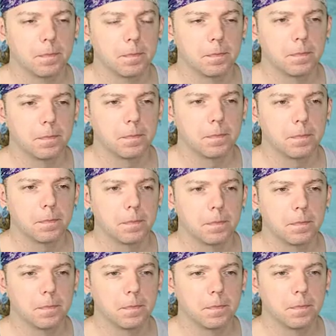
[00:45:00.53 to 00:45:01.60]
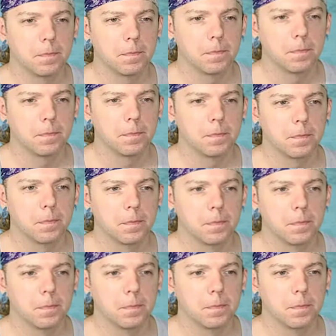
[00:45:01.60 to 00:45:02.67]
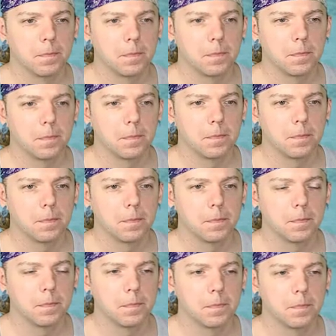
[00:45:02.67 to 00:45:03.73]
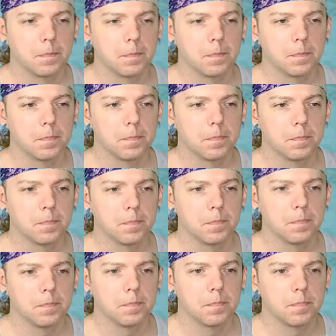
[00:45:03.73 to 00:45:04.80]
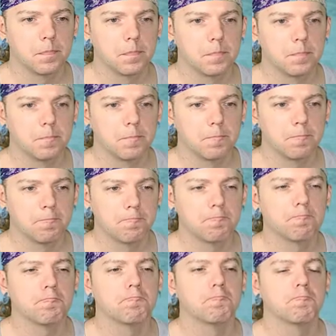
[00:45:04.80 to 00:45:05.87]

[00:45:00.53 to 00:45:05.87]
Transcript: The person shown says nothing.